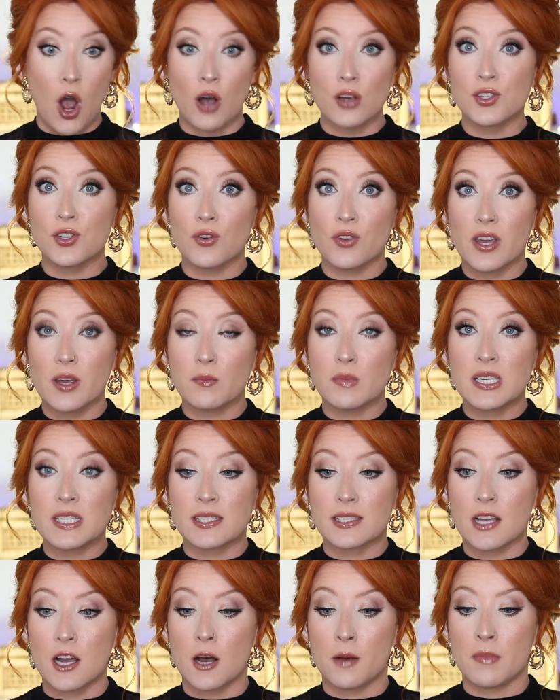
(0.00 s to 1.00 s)
Also, give me
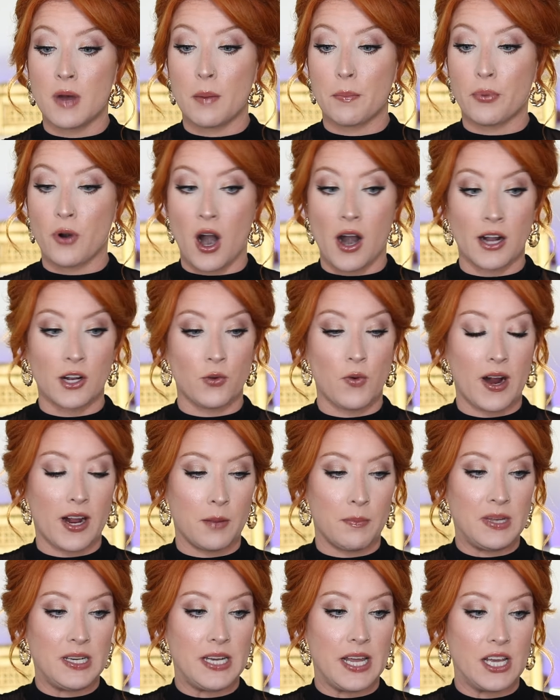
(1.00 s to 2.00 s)
some product
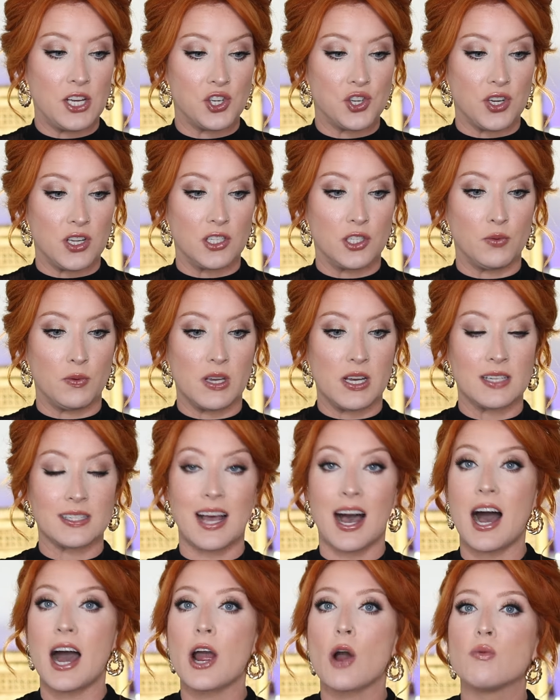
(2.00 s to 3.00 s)
recommendations because
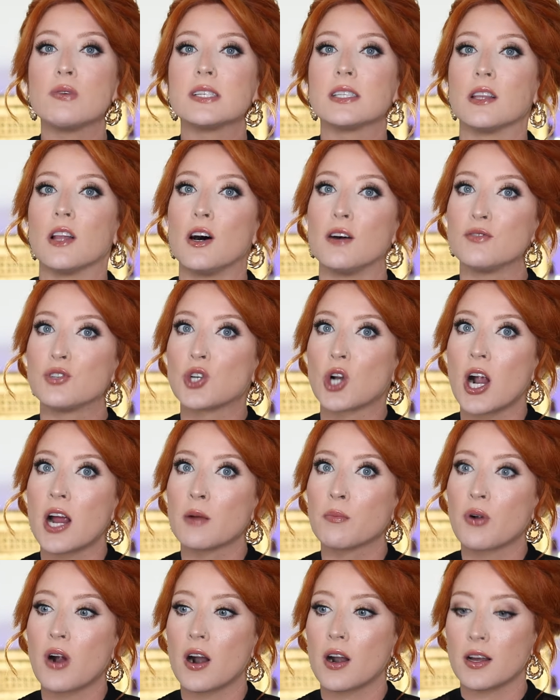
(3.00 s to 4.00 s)
I always love trying
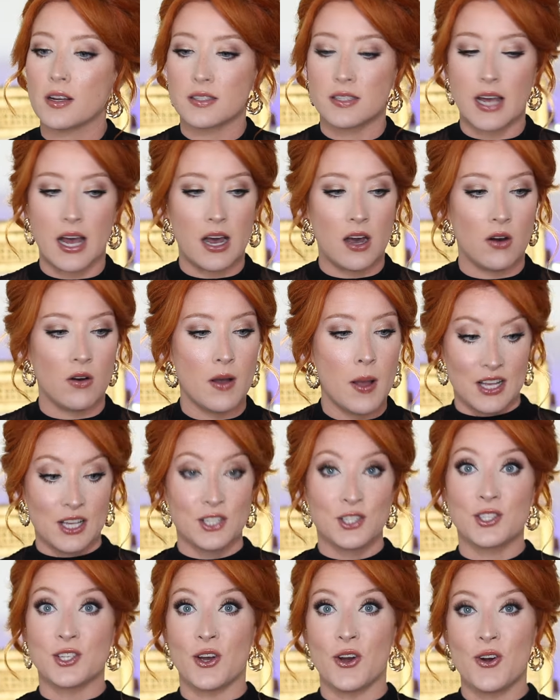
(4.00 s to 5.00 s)
products out.
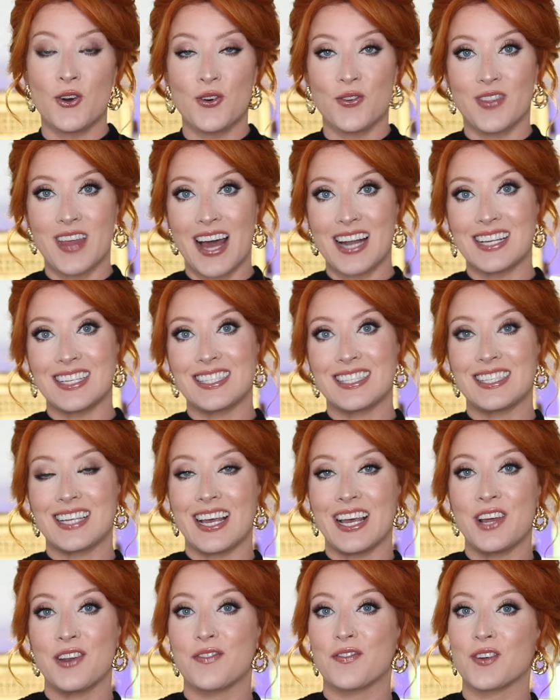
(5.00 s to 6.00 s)
So that is
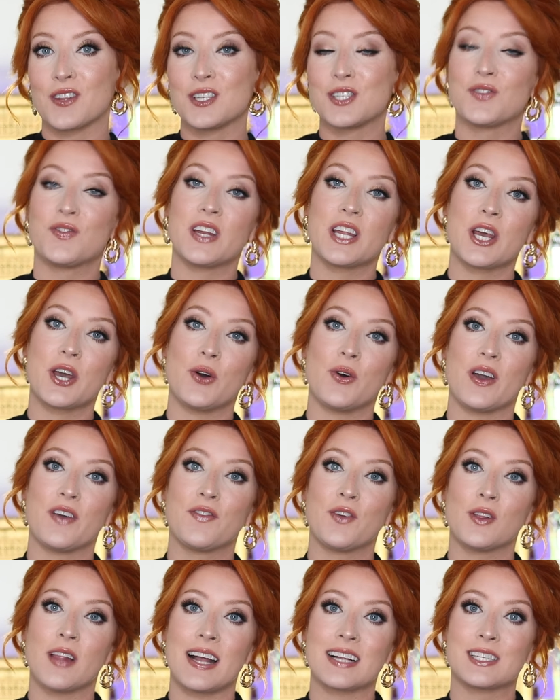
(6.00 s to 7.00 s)
it for this video. If
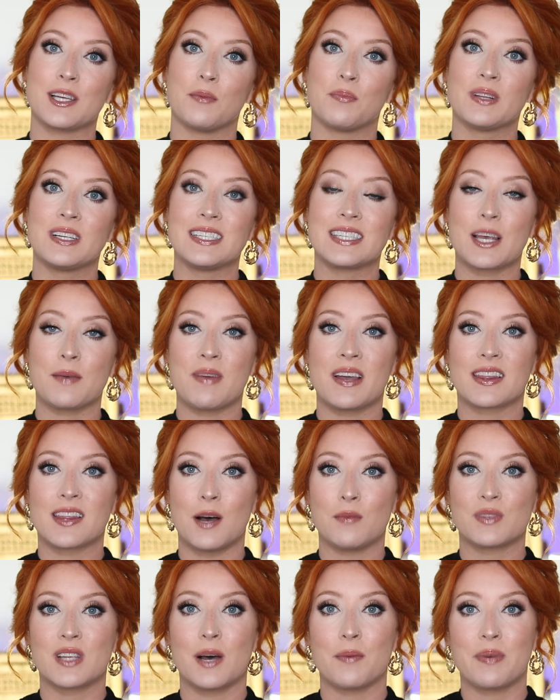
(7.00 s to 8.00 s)
you liked it, please give me a
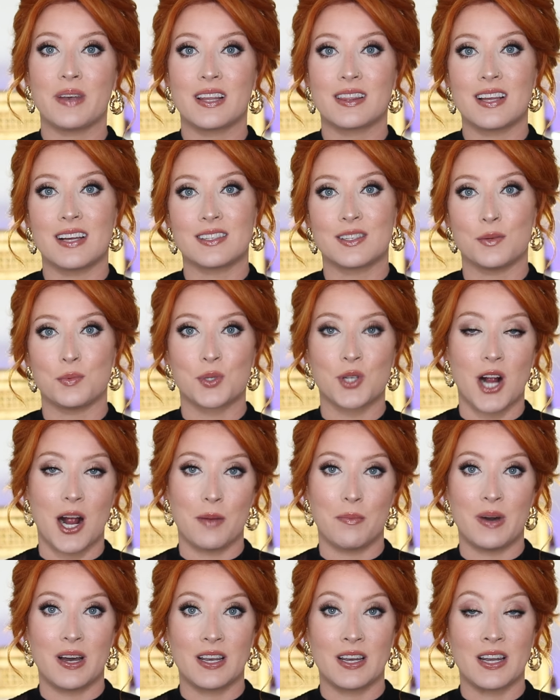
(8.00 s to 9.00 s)
thumbs up, hit that subscribe
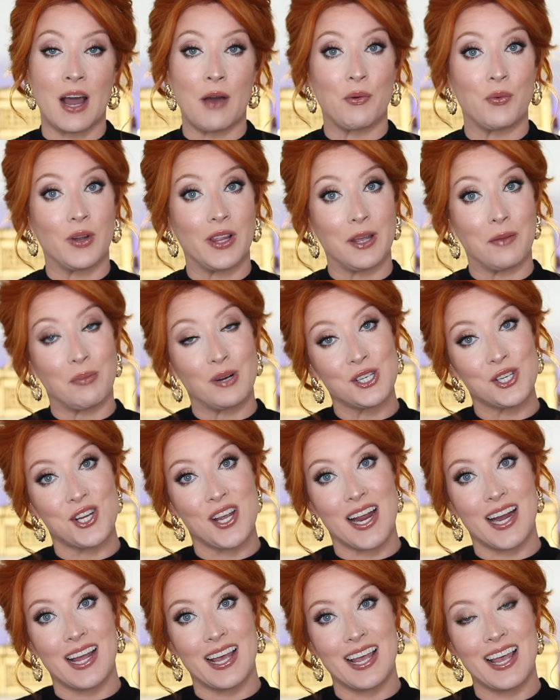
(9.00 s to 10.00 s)
button. I would really
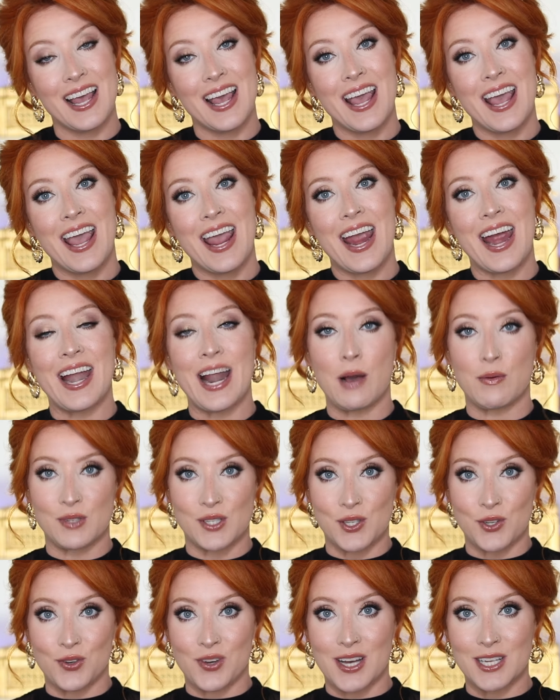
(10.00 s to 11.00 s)
appreciate it. And I will
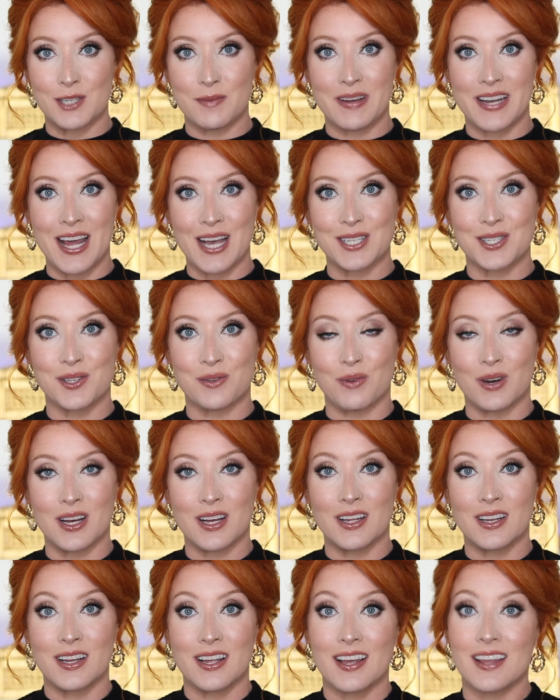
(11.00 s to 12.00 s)
see you guys on my next
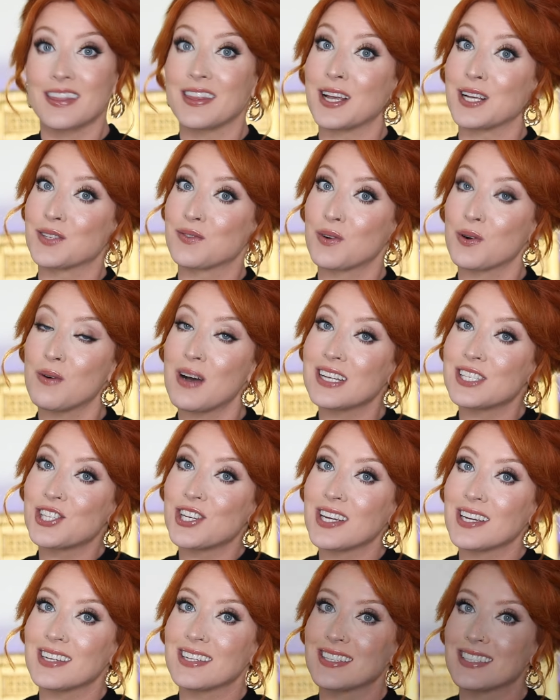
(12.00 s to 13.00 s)
one. Thanks for
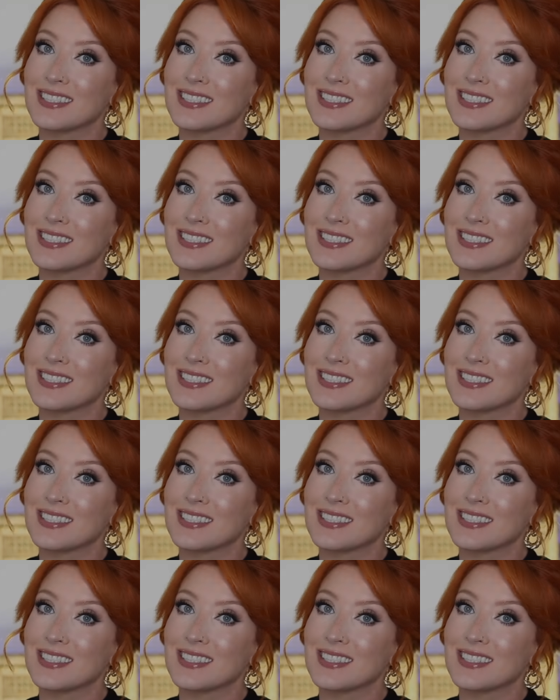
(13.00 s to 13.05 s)
watching.